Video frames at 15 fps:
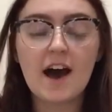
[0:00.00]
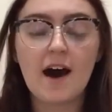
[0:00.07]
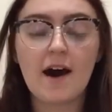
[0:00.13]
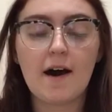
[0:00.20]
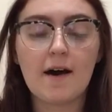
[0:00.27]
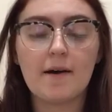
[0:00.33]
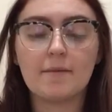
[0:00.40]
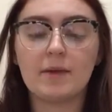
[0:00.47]

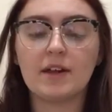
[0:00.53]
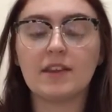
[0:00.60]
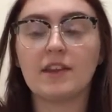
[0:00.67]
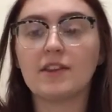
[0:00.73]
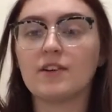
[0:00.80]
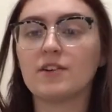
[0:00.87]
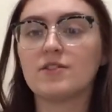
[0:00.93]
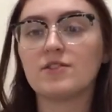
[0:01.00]
And then
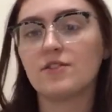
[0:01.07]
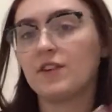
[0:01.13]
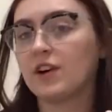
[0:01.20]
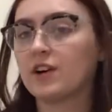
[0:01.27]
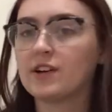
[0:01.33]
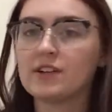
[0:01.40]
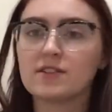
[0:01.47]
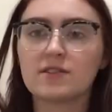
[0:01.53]
there's
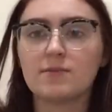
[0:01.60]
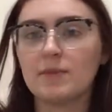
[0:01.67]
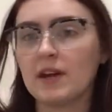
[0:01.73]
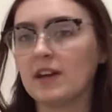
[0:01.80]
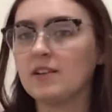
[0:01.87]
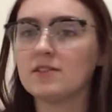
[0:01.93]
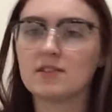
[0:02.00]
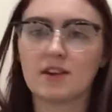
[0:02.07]
various
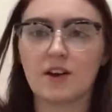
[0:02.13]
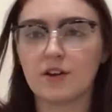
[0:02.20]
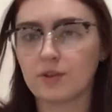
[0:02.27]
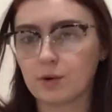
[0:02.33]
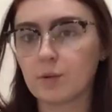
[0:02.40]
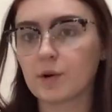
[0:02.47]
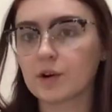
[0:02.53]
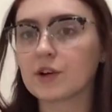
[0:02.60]
maids and
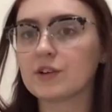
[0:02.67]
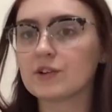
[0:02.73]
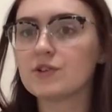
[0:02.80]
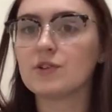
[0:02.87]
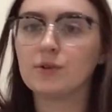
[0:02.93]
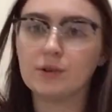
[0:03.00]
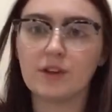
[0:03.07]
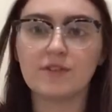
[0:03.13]
other workers
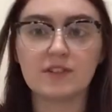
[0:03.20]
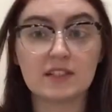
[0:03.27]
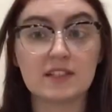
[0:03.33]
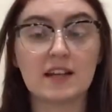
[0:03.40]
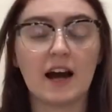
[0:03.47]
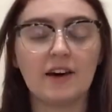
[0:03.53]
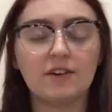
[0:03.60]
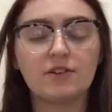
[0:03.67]
who live at
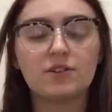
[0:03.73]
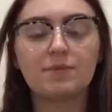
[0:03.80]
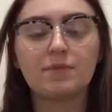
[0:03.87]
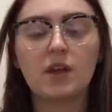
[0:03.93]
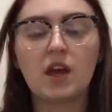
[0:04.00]
Styles.